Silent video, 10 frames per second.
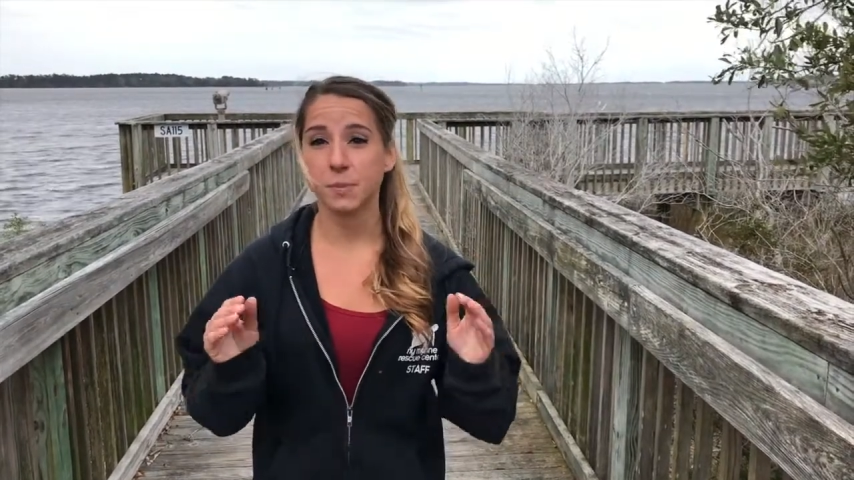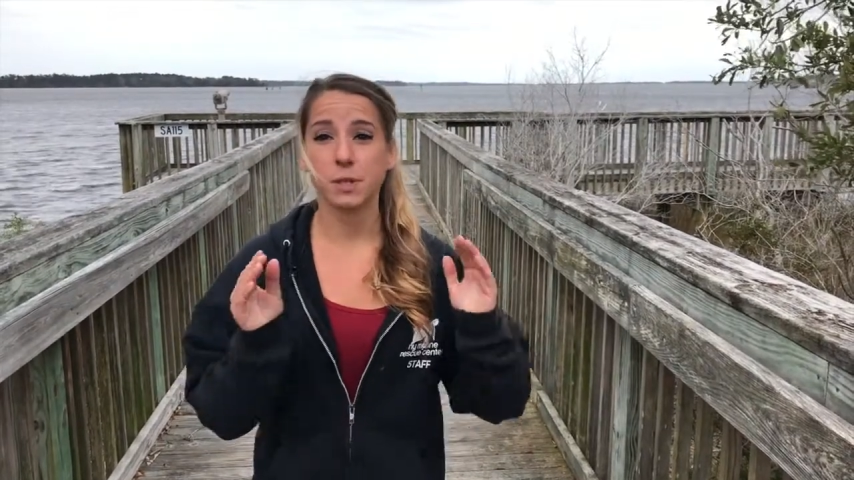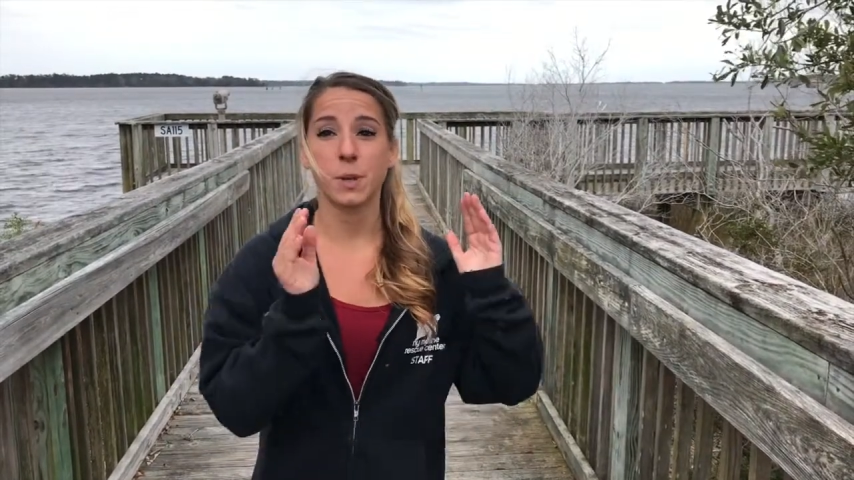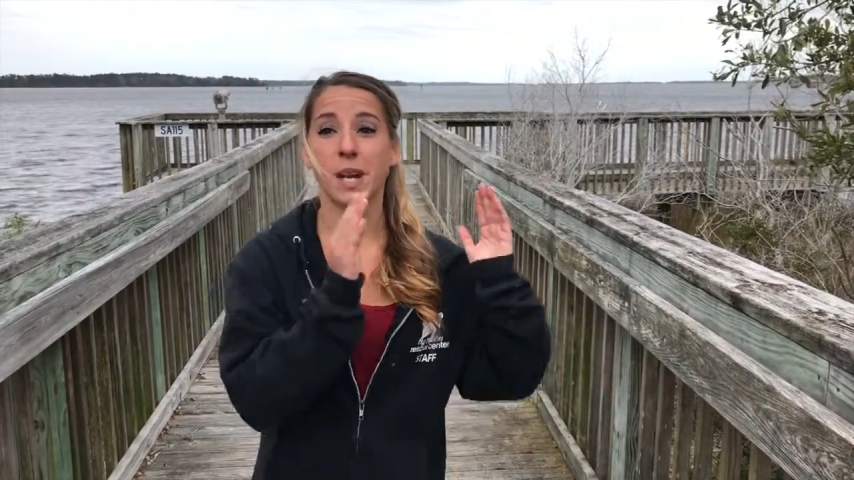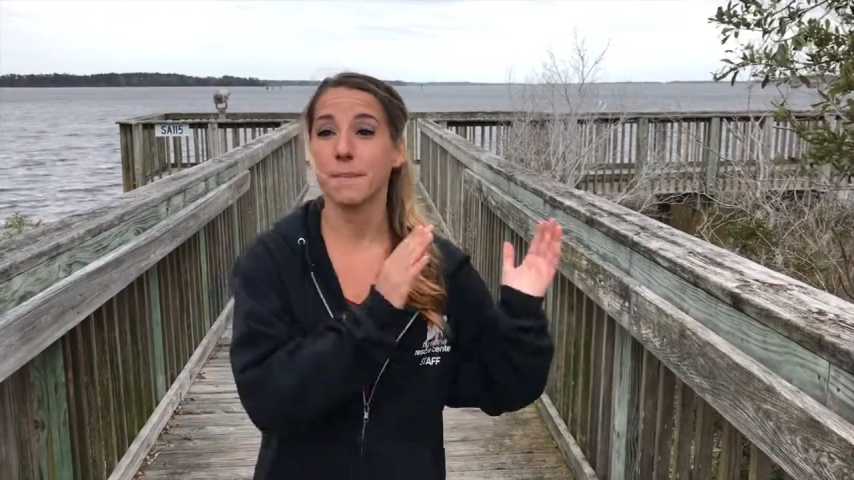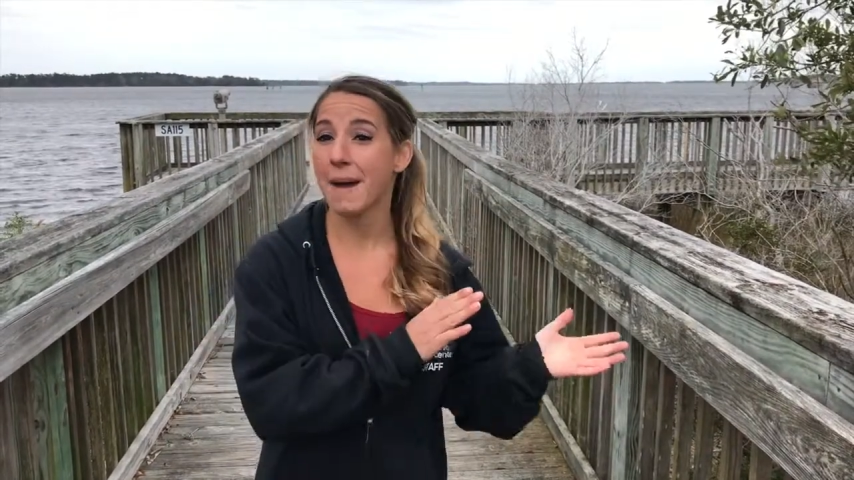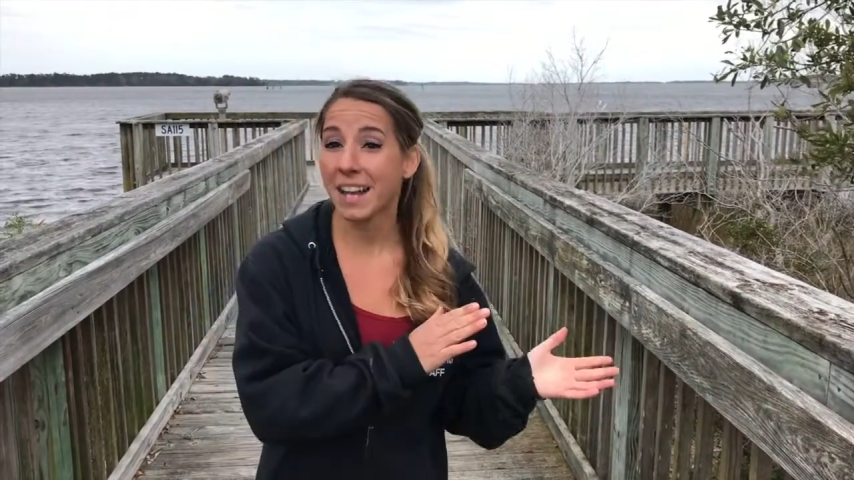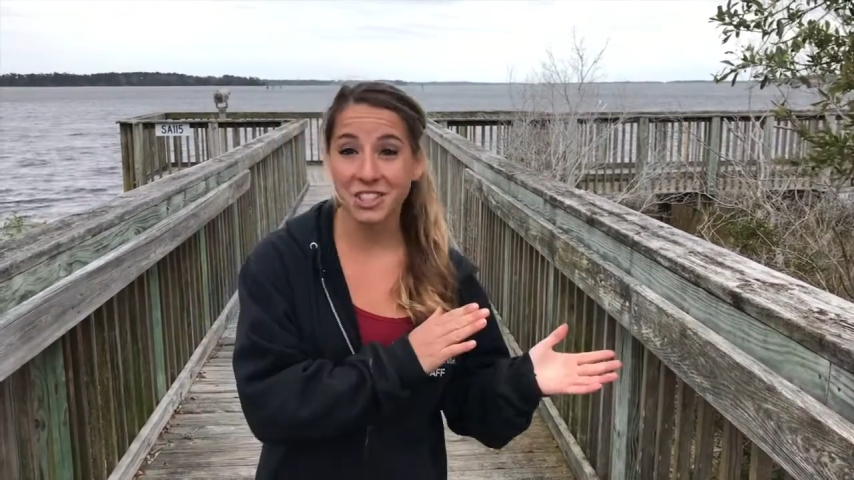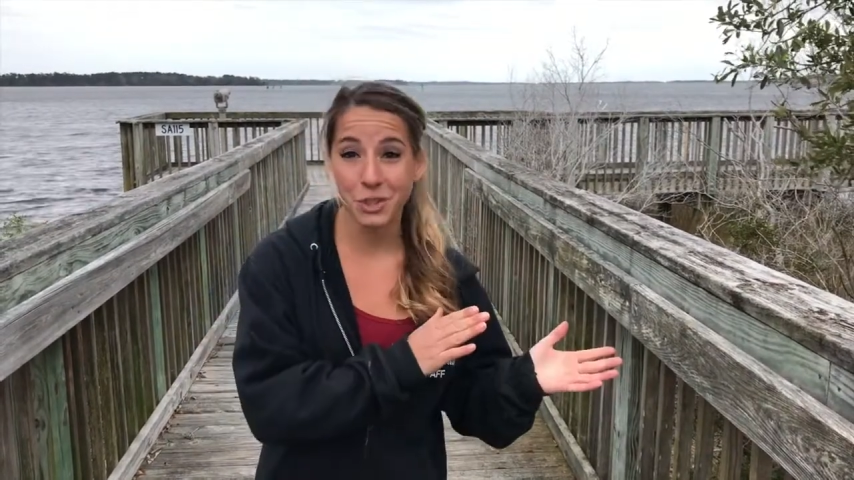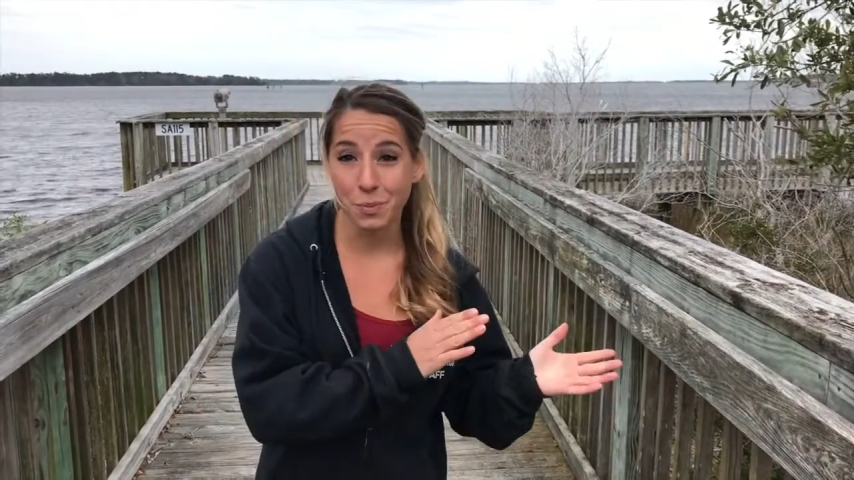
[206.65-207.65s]
between a
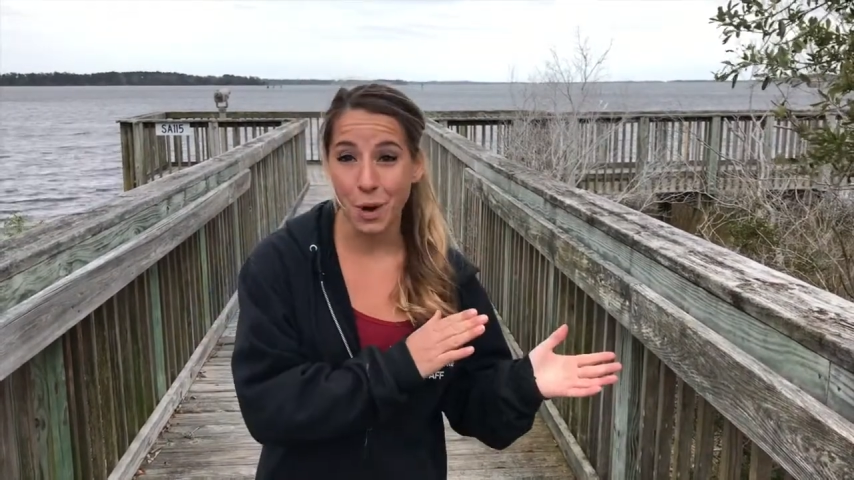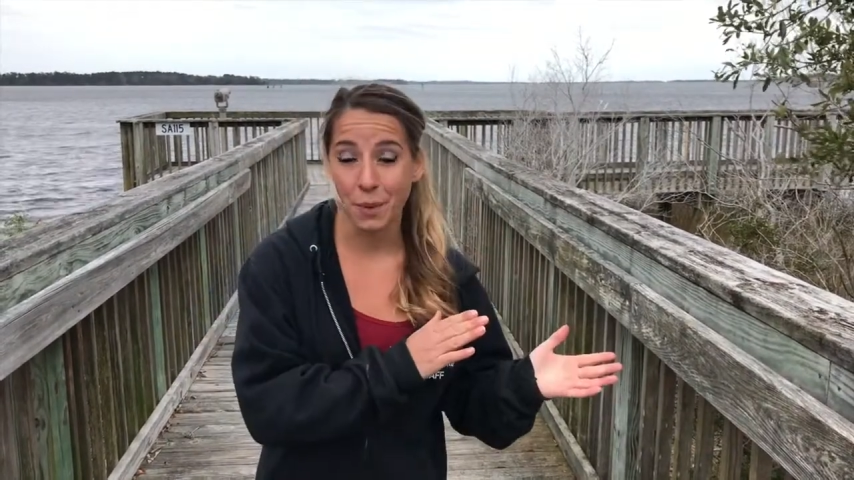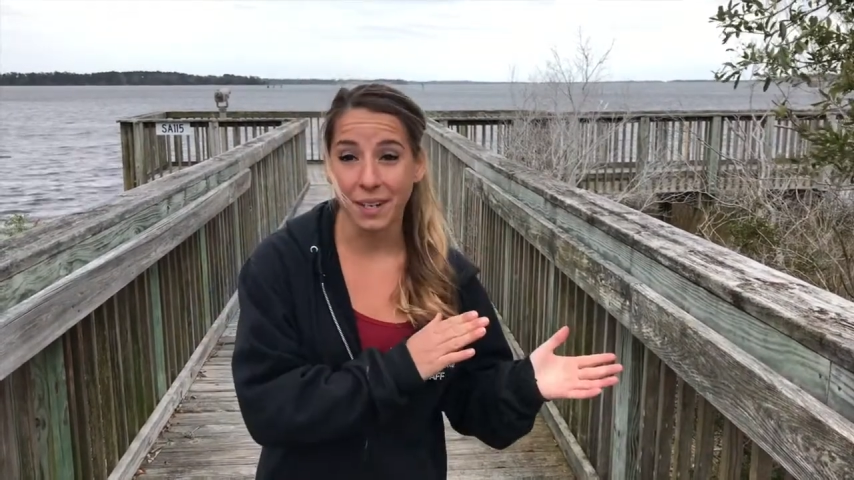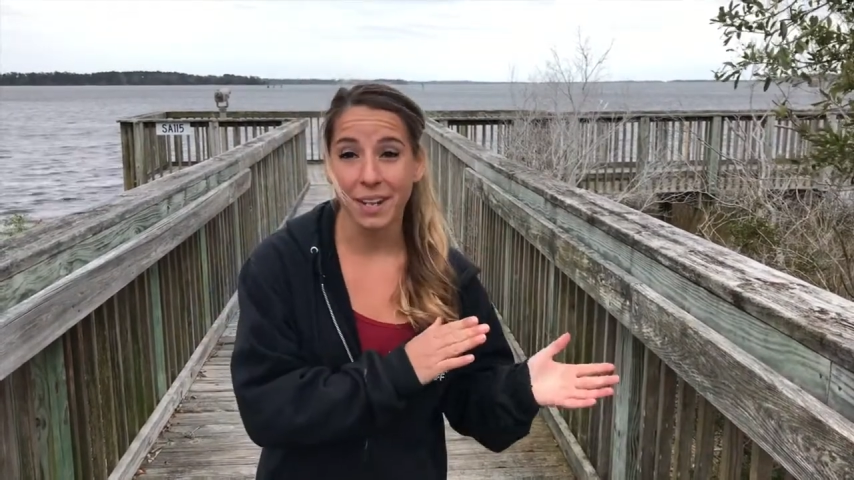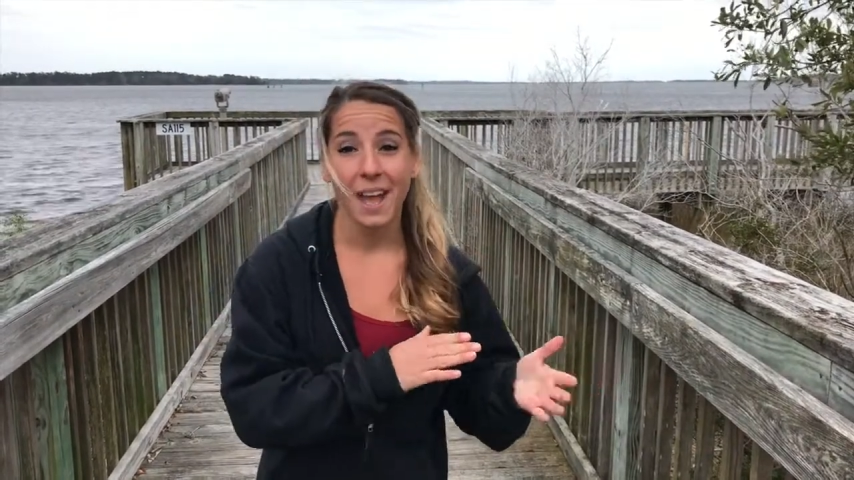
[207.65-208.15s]
magical moment